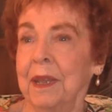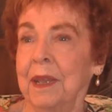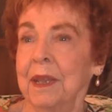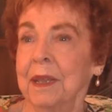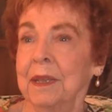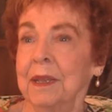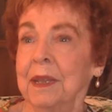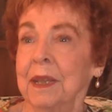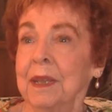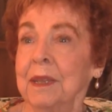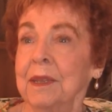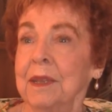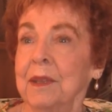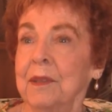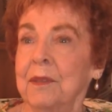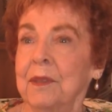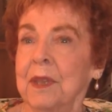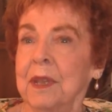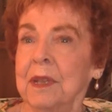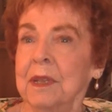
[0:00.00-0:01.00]
And then
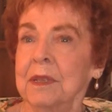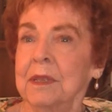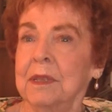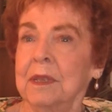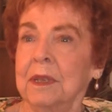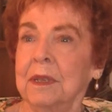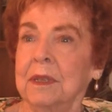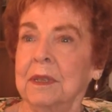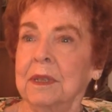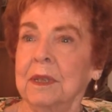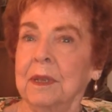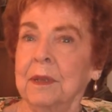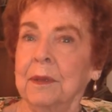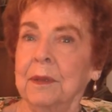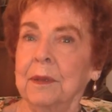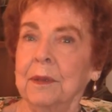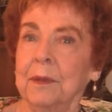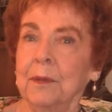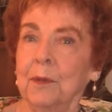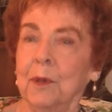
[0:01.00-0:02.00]
the things that
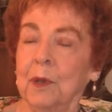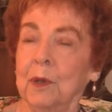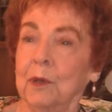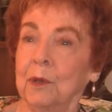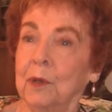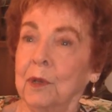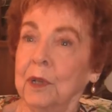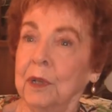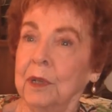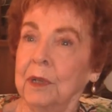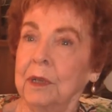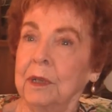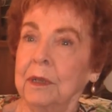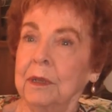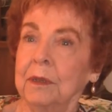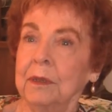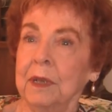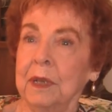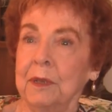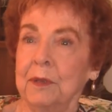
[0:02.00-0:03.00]
were good,
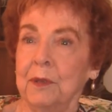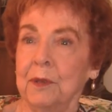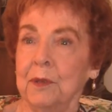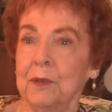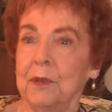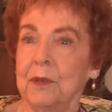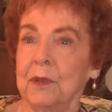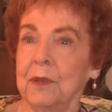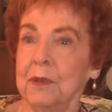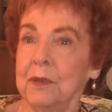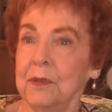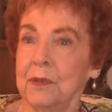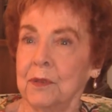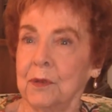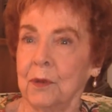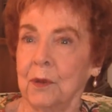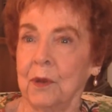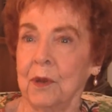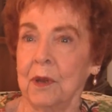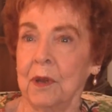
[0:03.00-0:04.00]
they took to their
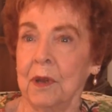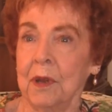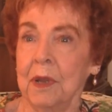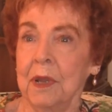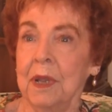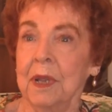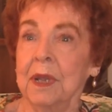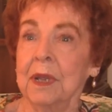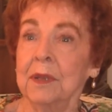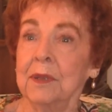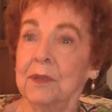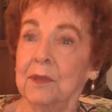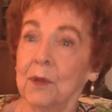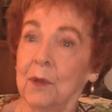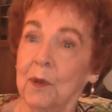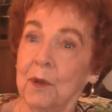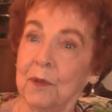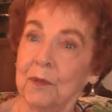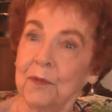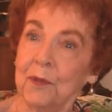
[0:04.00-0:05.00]
store and
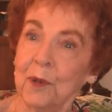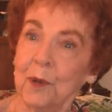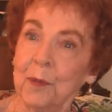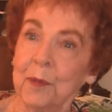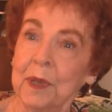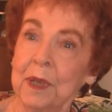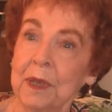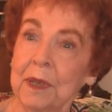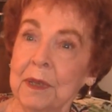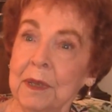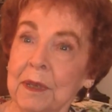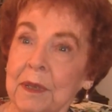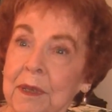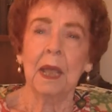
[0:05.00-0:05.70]
sold for me.